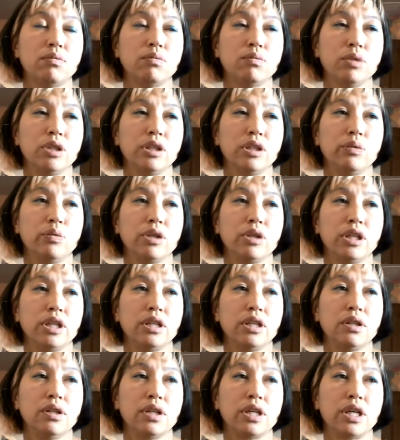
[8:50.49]
Really, really
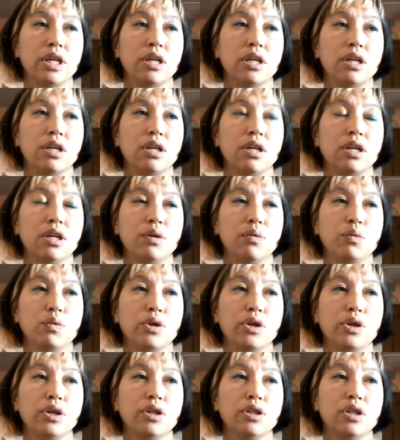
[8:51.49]
looking
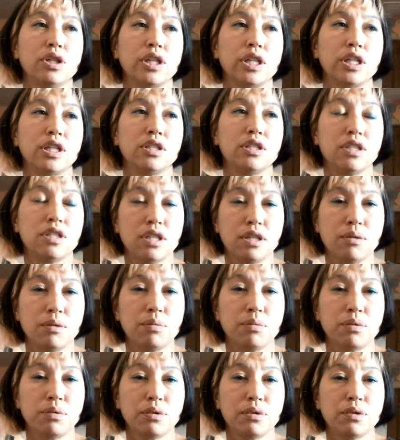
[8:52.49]
inward, looking
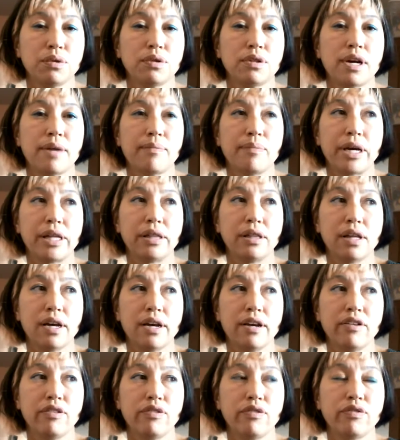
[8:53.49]
deep at my
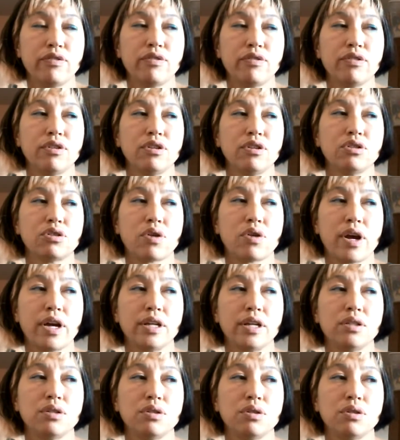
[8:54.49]
life,
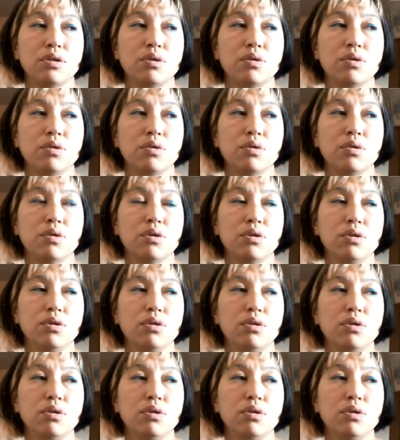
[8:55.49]
trying to